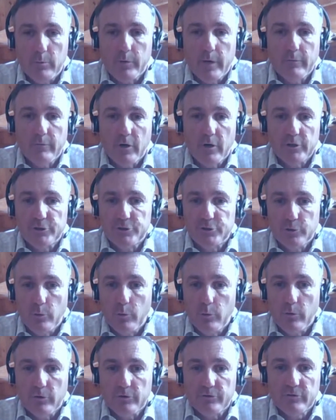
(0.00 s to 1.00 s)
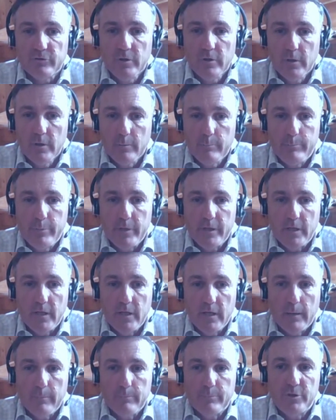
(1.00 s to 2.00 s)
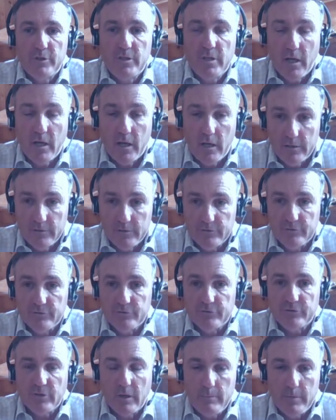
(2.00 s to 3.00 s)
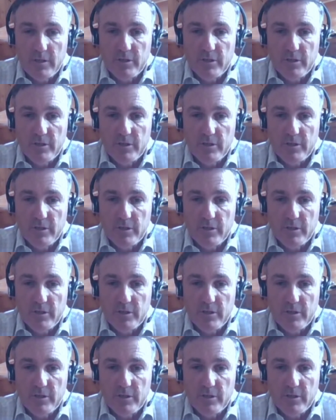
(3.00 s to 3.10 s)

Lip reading: around our shores, picking up tons,